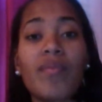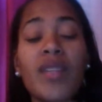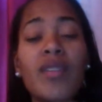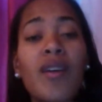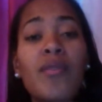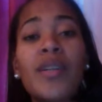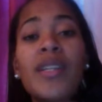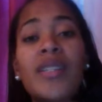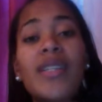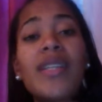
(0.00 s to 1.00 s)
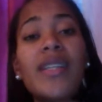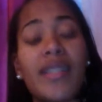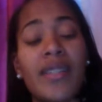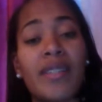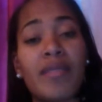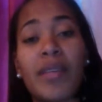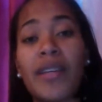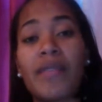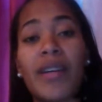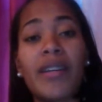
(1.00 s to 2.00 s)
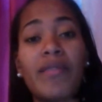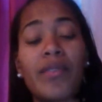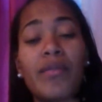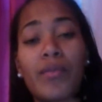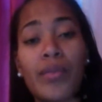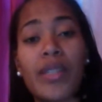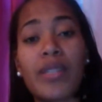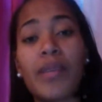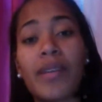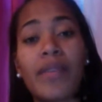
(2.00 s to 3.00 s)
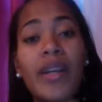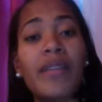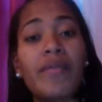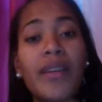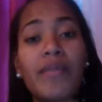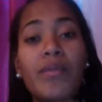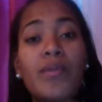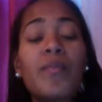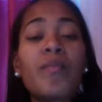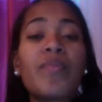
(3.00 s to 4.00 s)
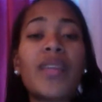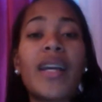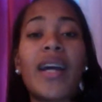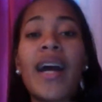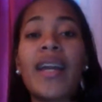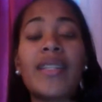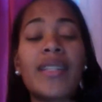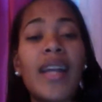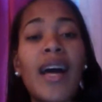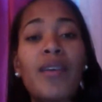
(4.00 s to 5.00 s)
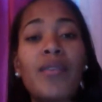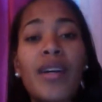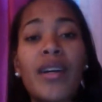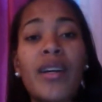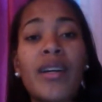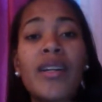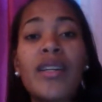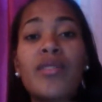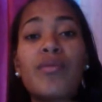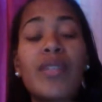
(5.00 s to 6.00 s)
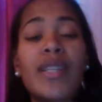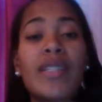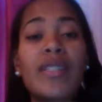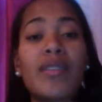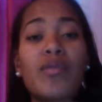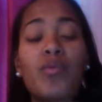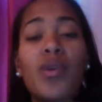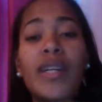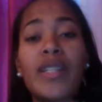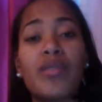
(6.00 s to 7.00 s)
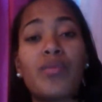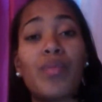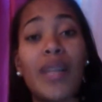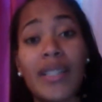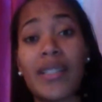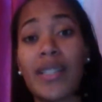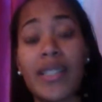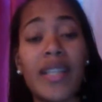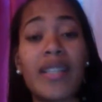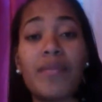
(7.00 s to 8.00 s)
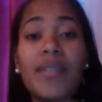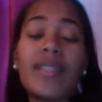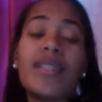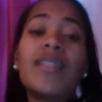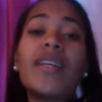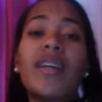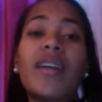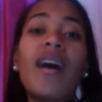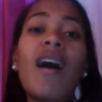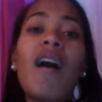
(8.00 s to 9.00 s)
So Ruth is being very faithful, and God has allowed her to just walk into blessings, as we can see.